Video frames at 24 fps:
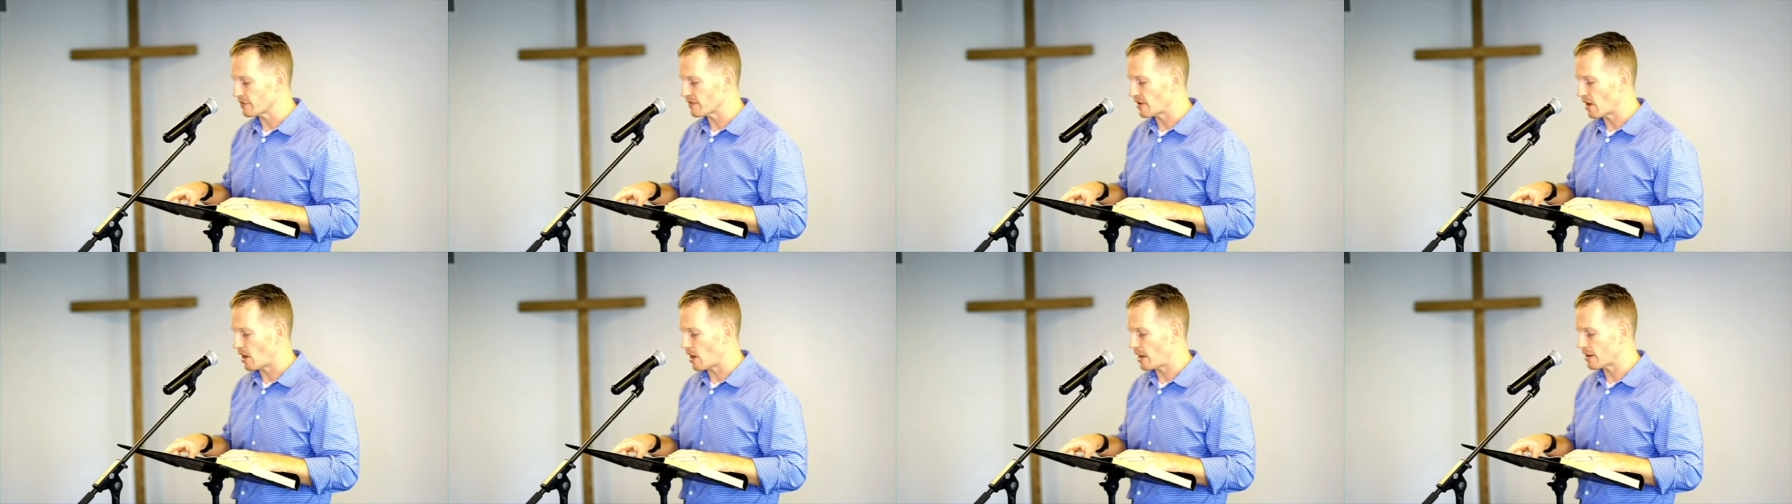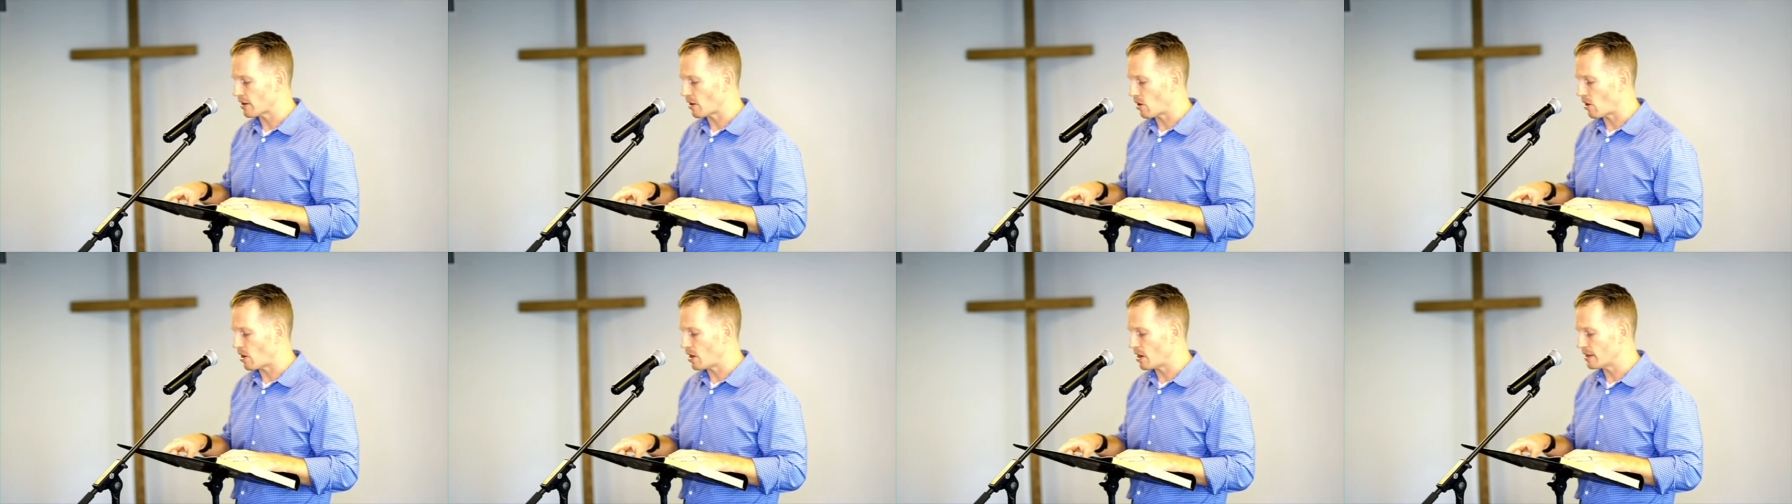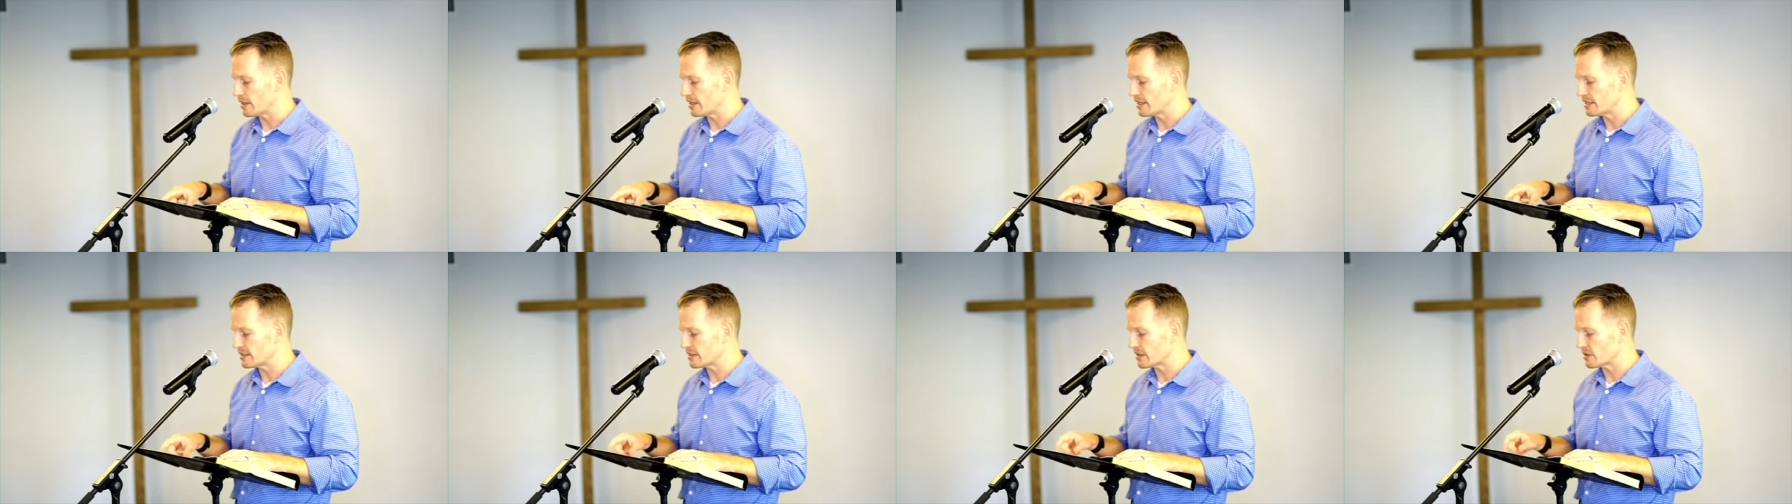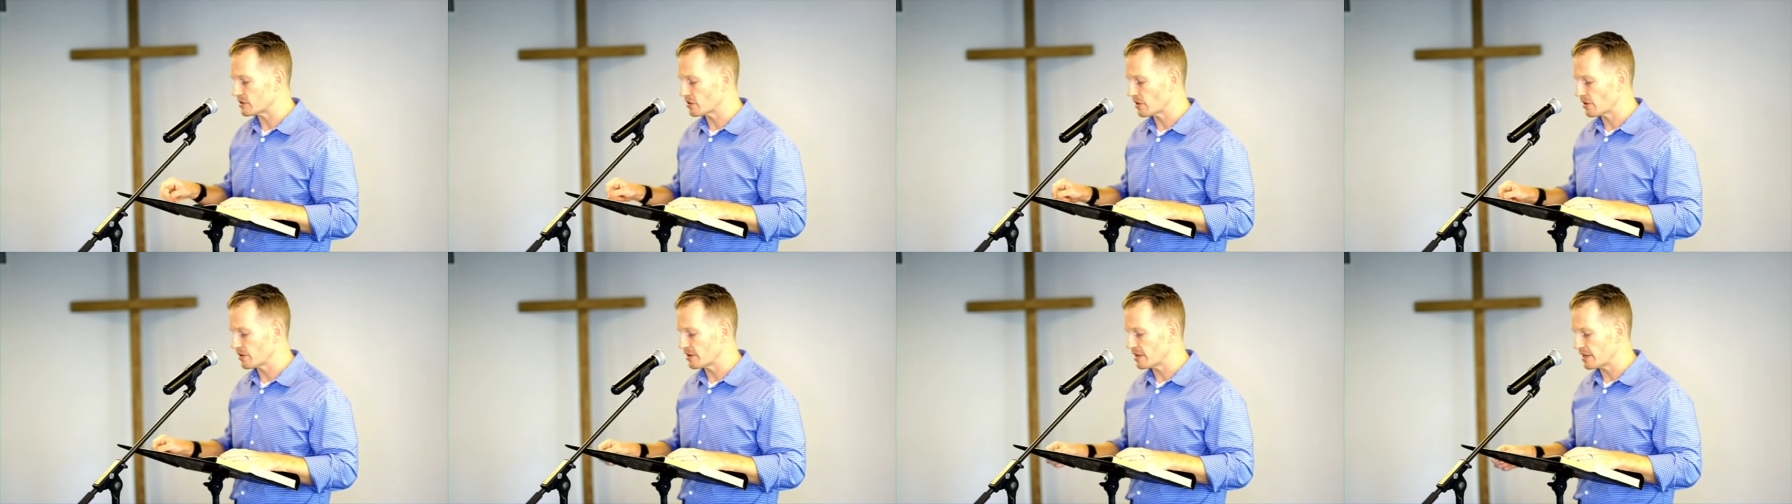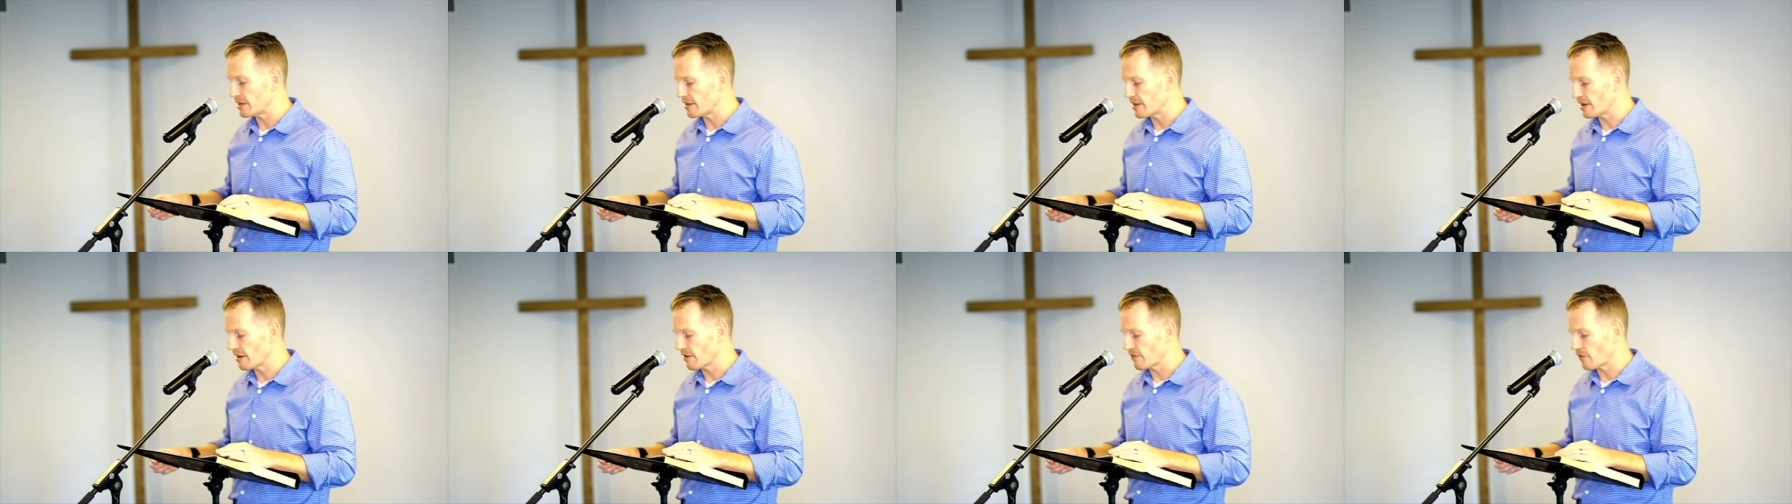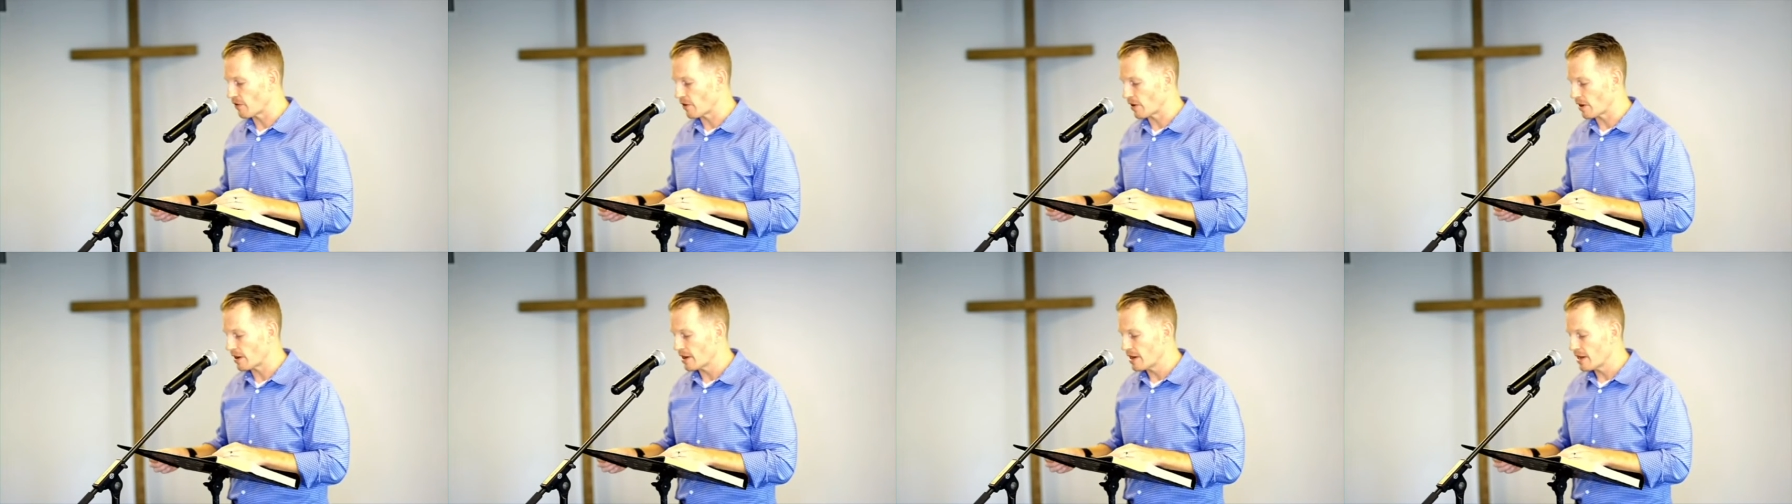God all is eternity
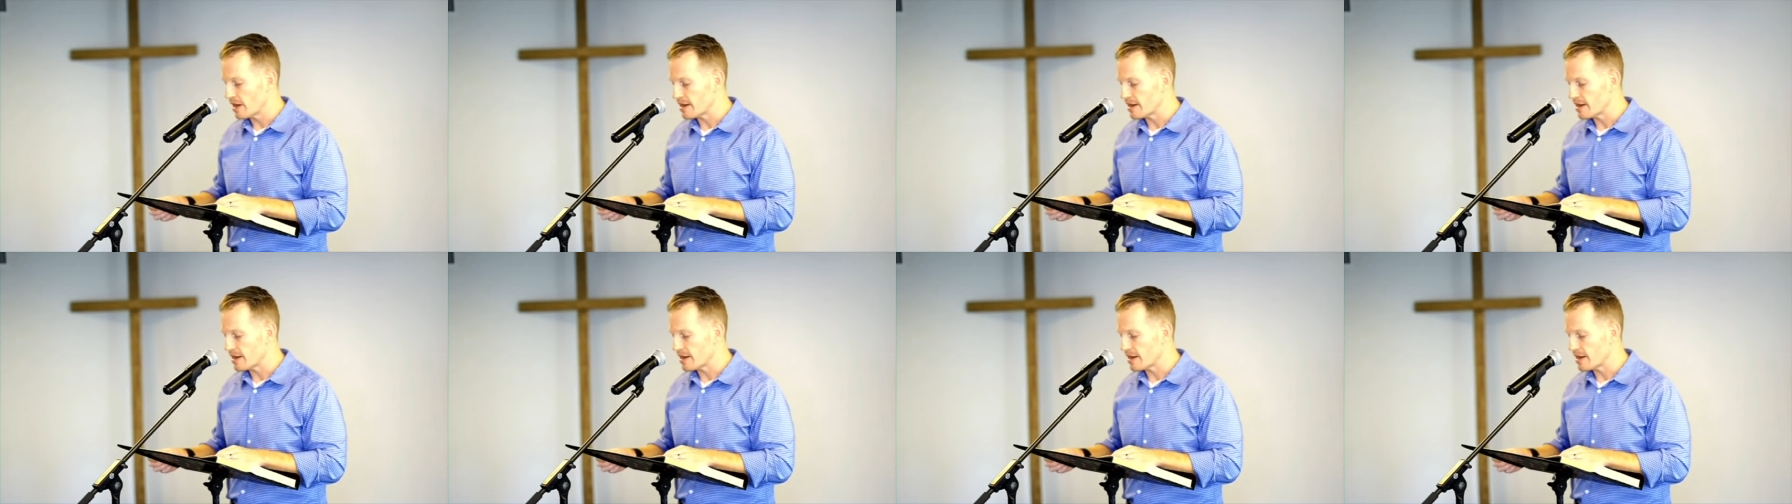therefore